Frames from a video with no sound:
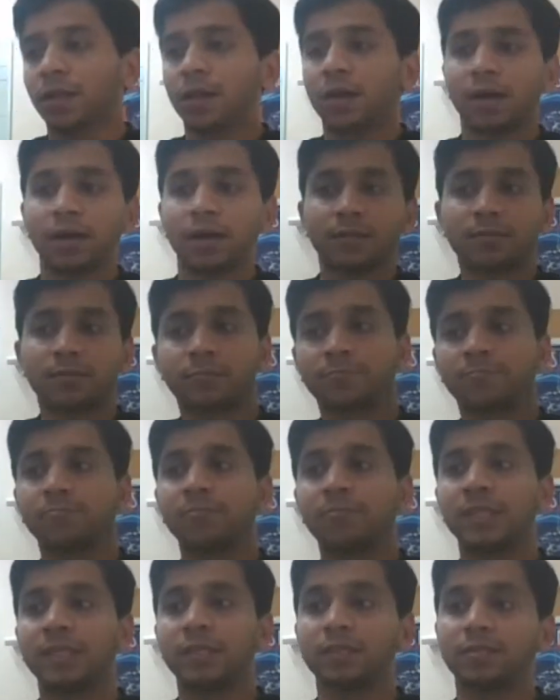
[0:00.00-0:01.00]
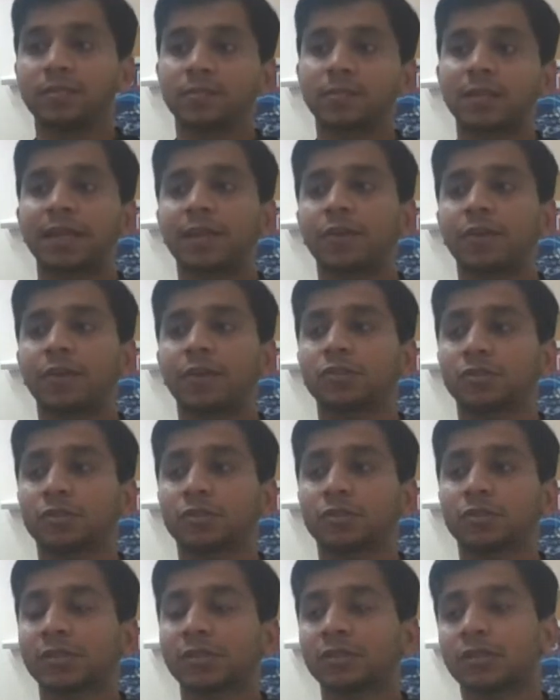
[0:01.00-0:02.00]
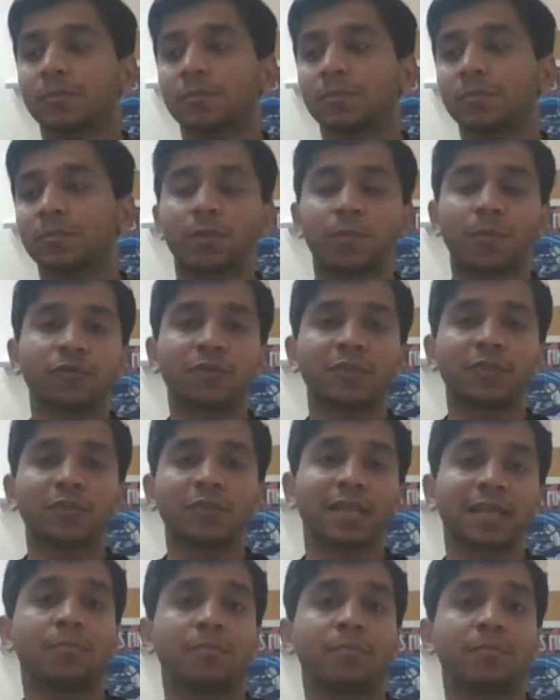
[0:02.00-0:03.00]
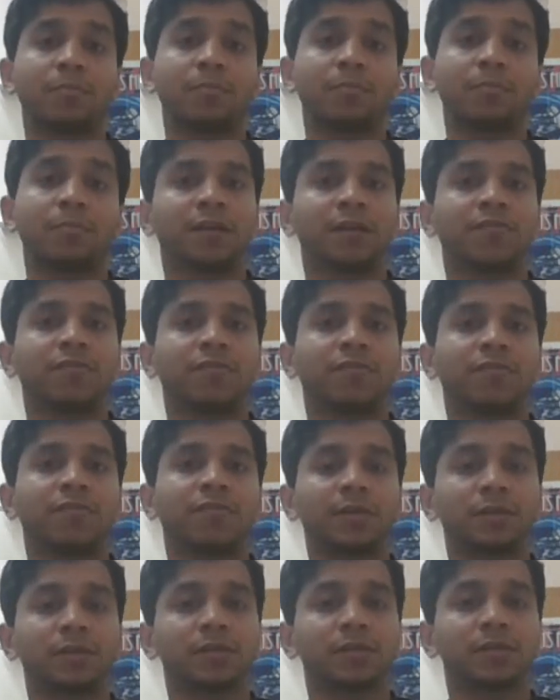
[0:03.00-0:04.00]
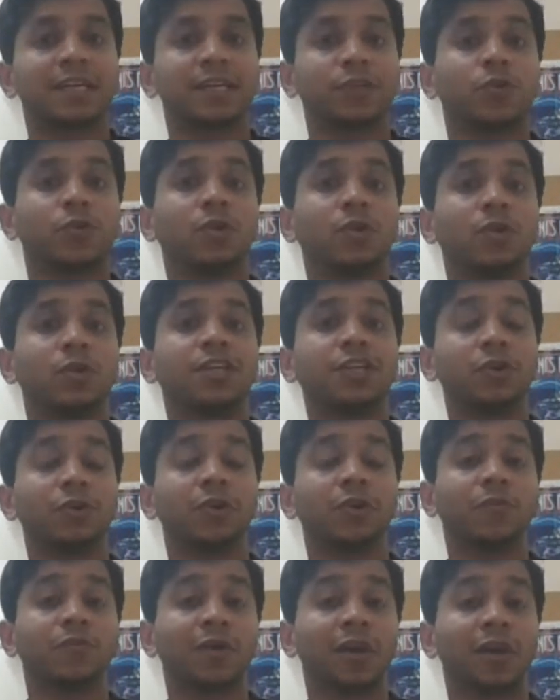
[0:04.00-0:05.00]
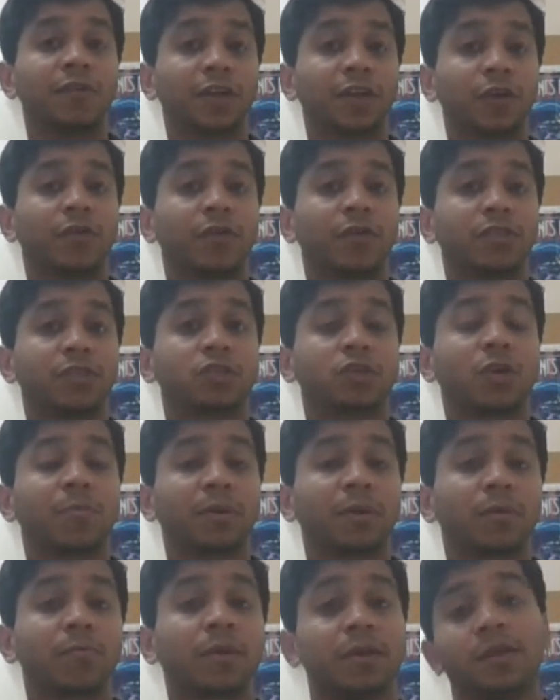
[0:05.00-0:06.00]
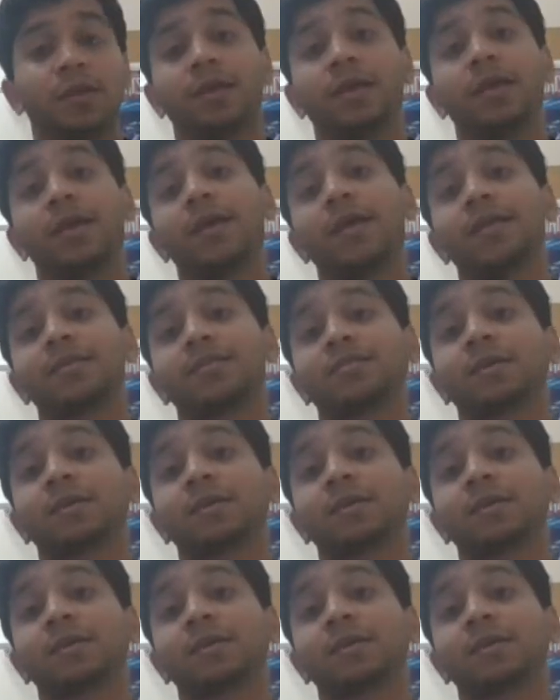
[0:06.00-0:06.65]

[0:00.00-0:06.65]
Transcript: uh, these like you know, these some of some of these like machine learning fundamentals that you learned during while working on research topic B is